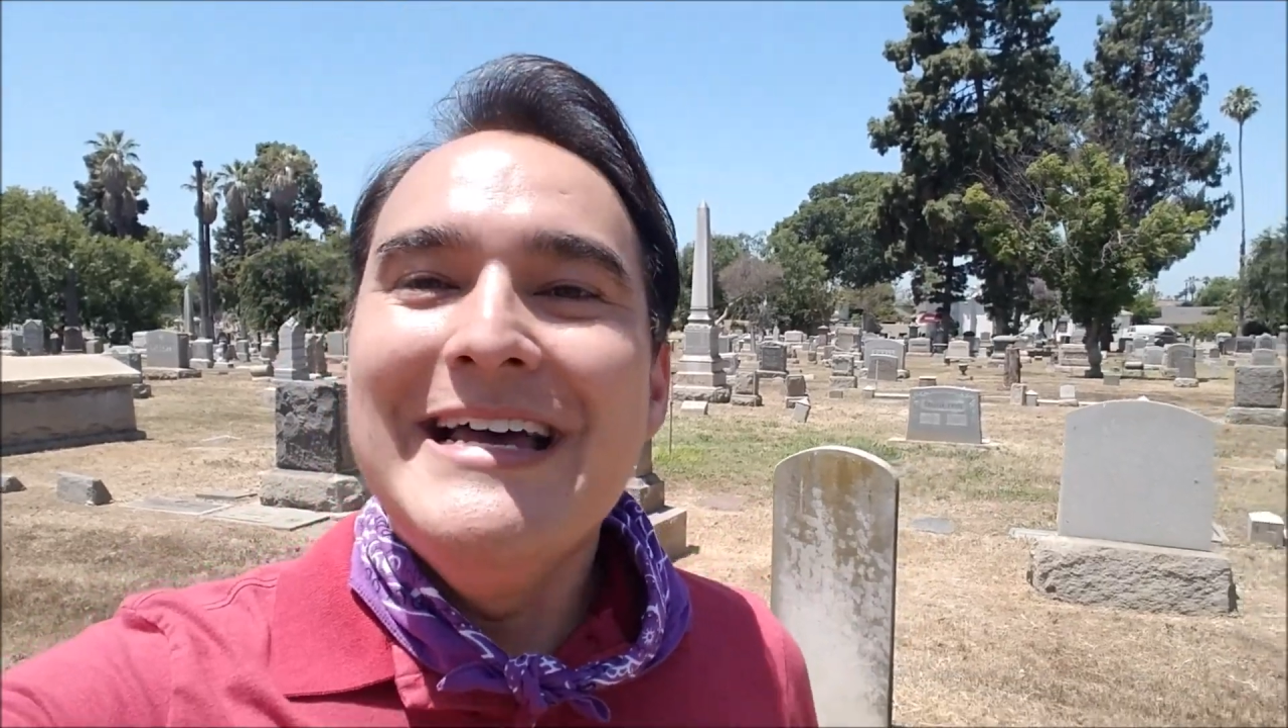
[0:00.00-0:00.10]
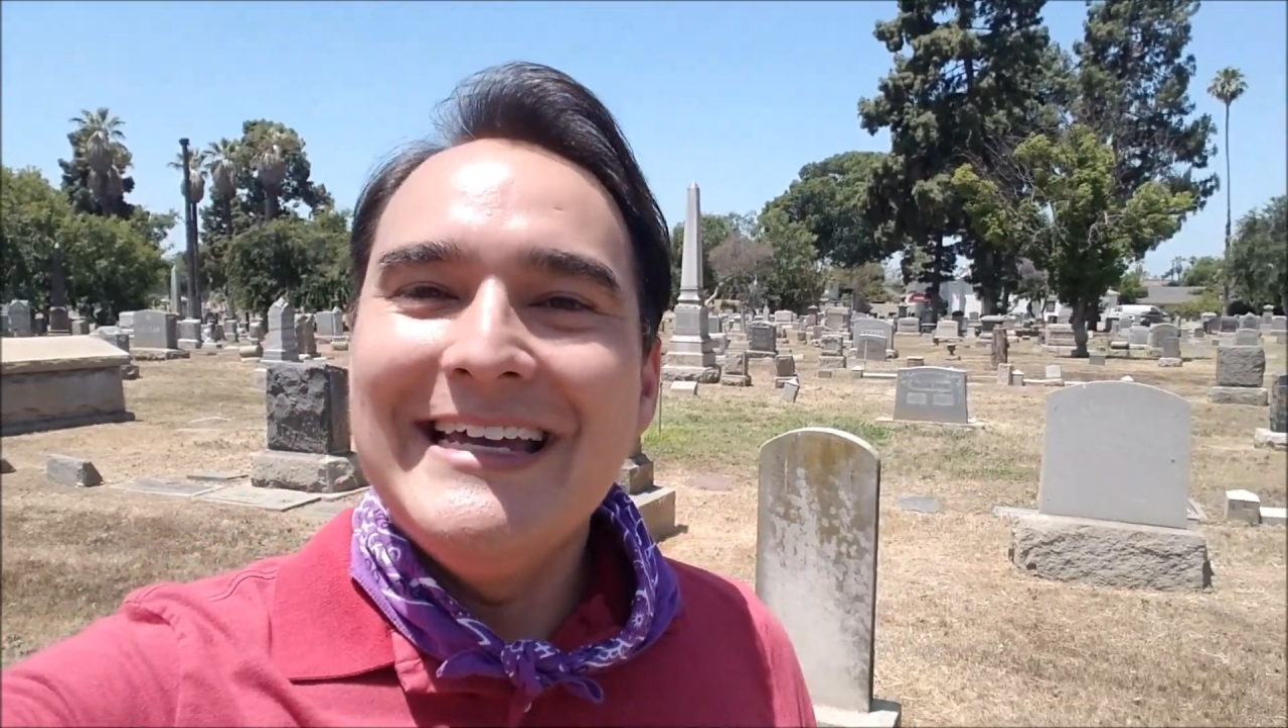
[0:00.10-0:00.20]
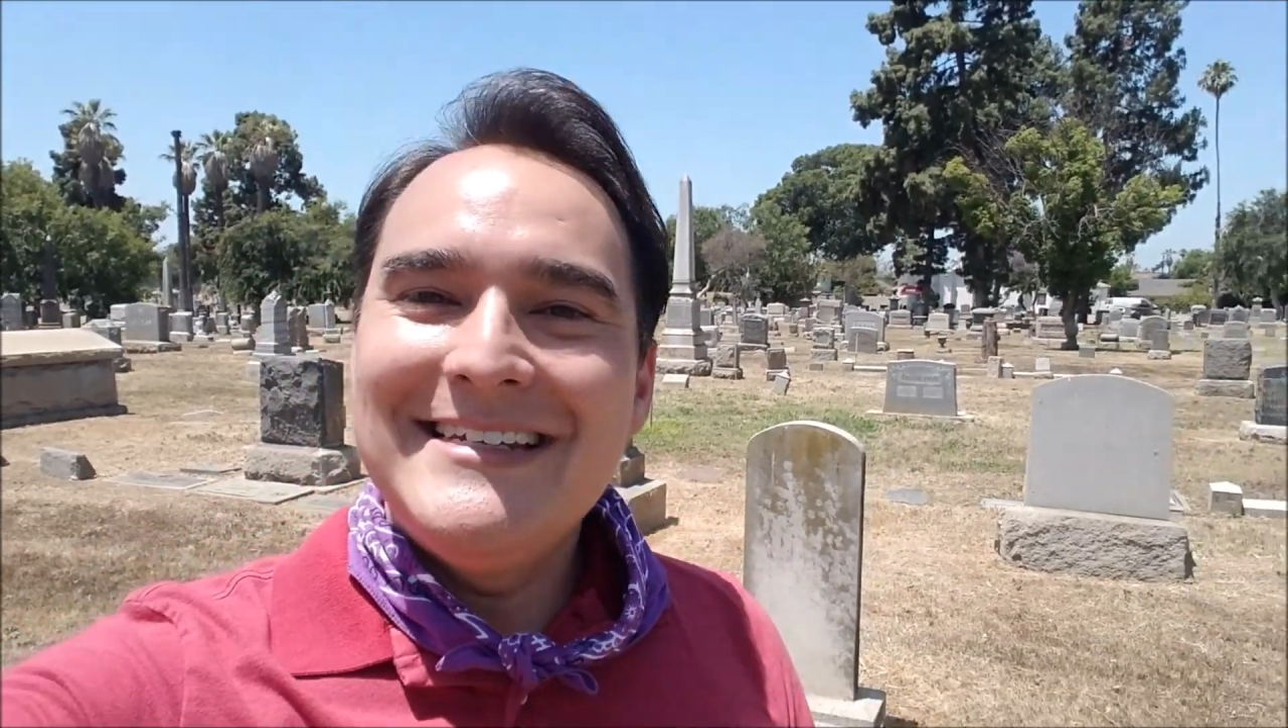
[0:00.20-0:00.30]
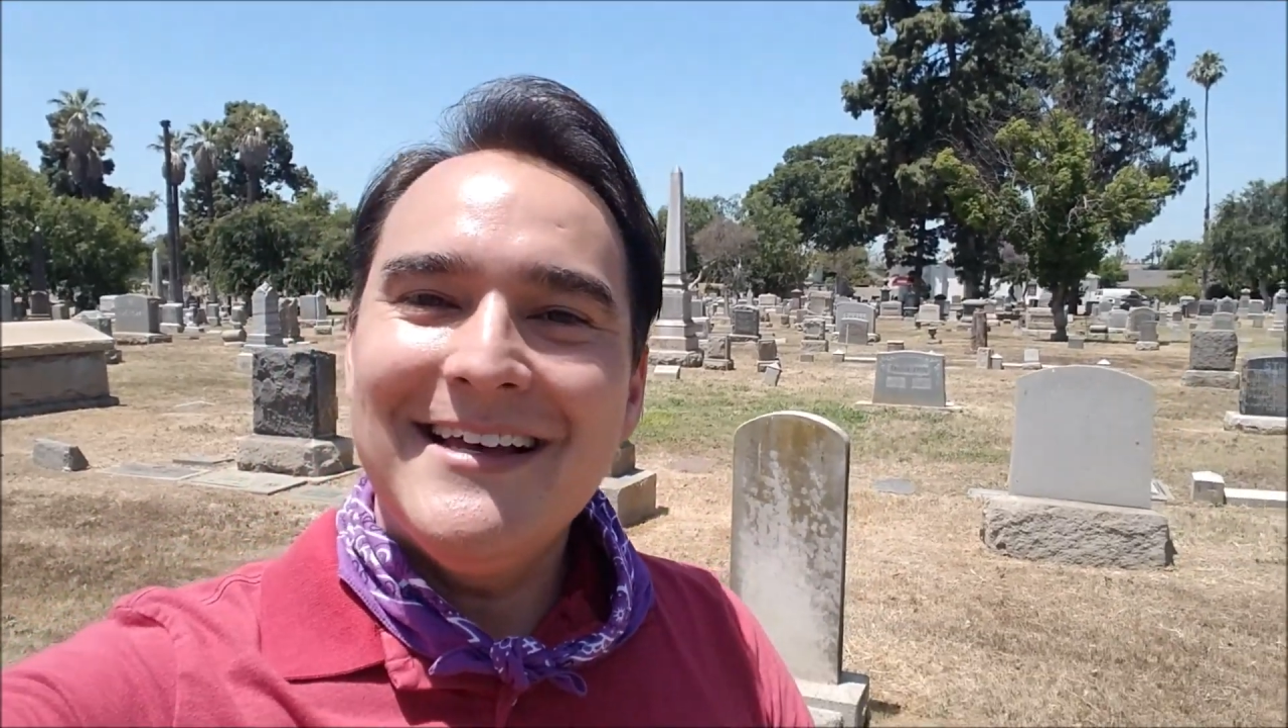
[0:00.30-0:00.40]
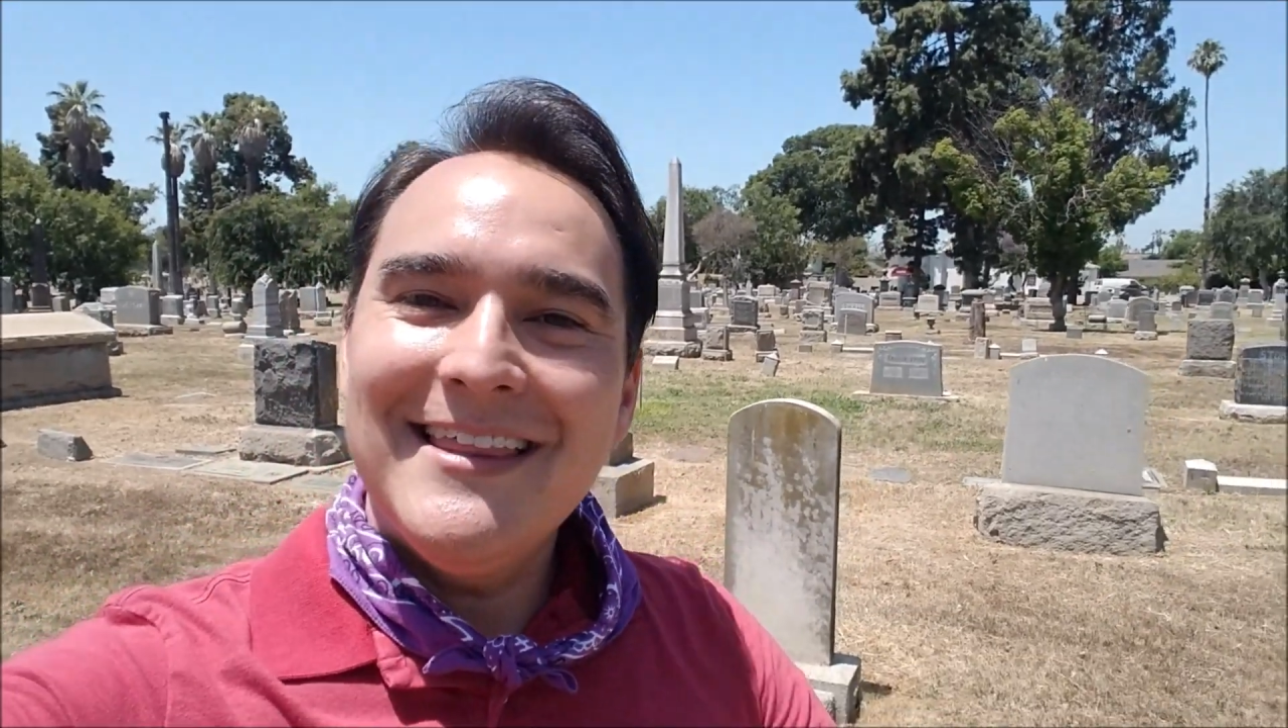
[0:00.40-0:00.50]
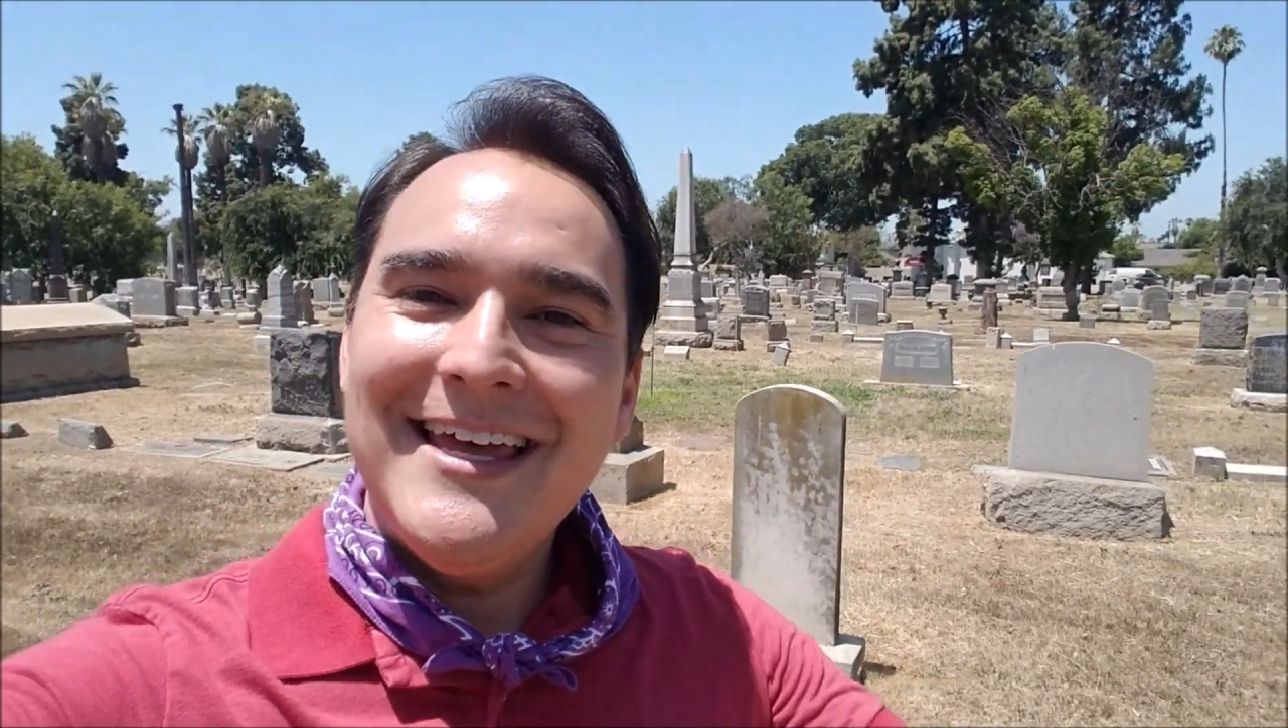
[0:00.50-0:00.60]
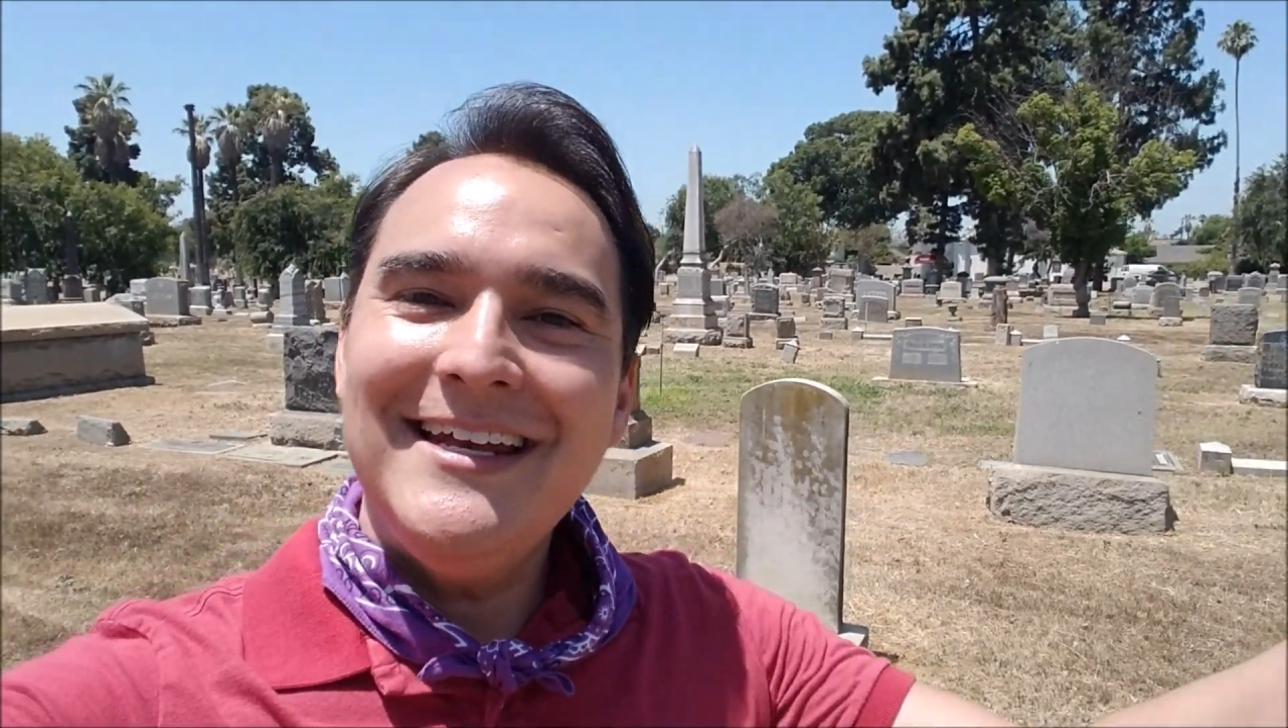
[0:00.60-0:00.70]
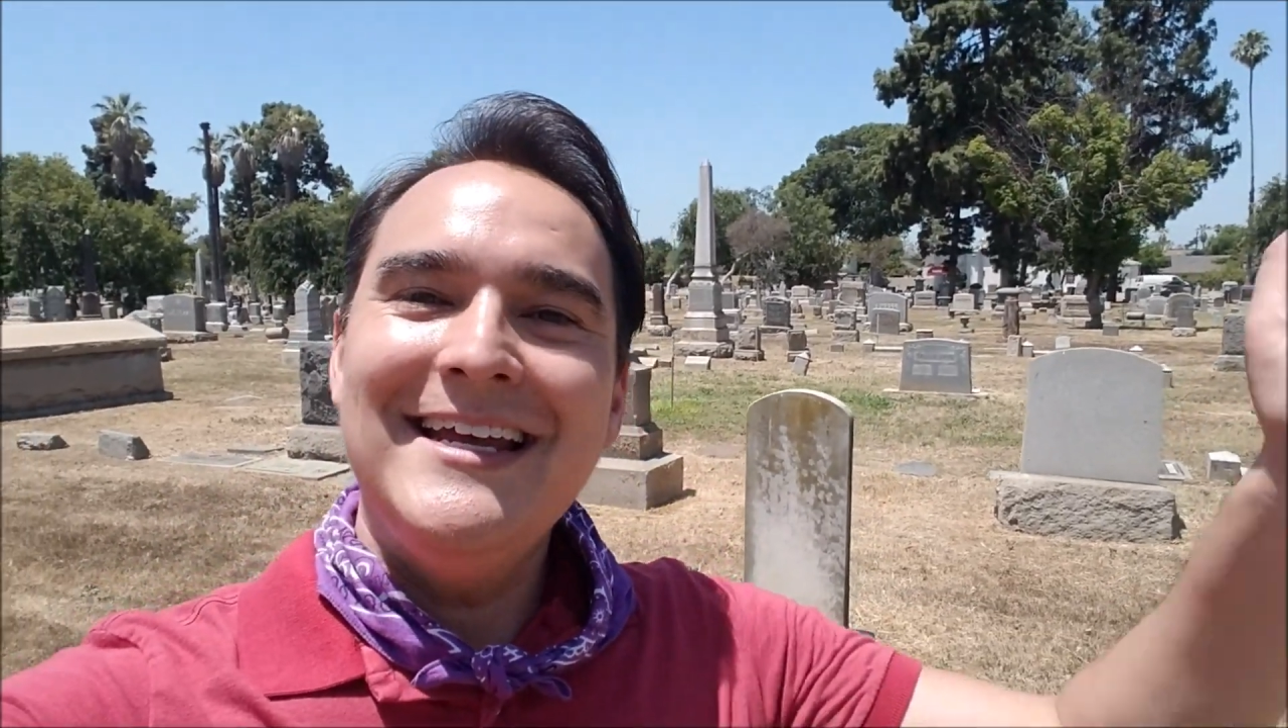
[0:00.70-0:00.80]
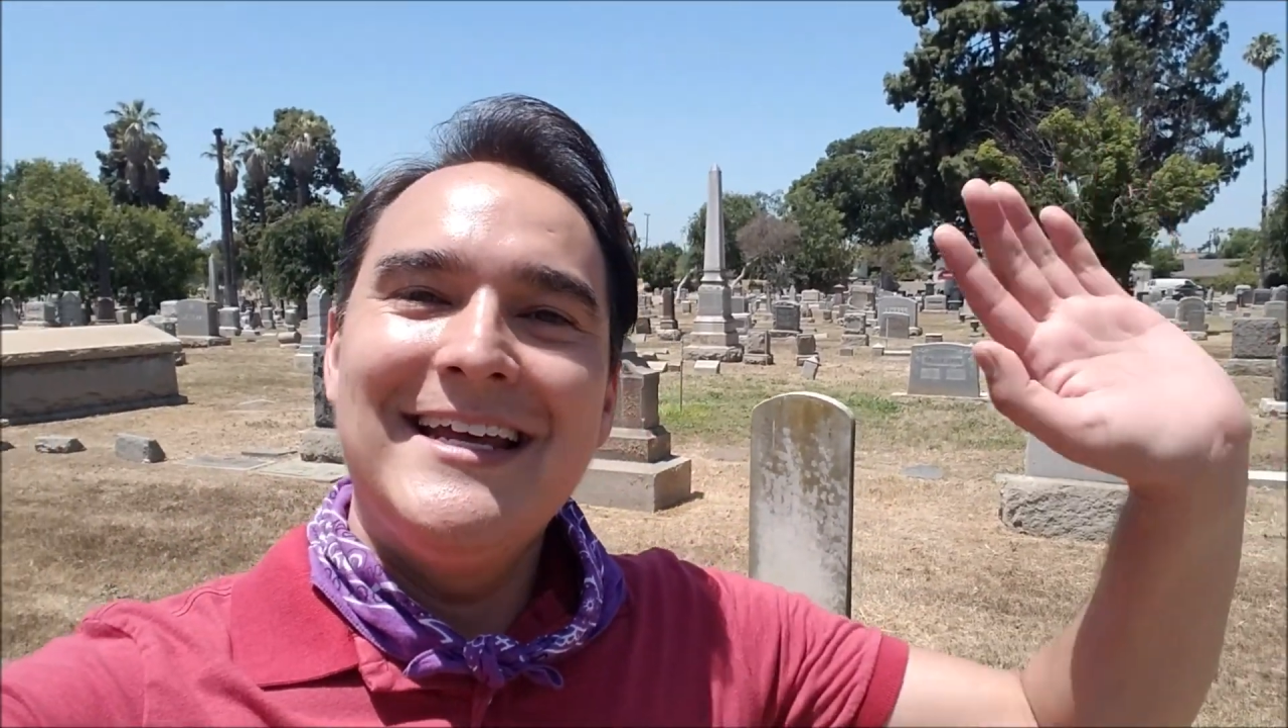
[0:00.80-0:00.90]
Until then,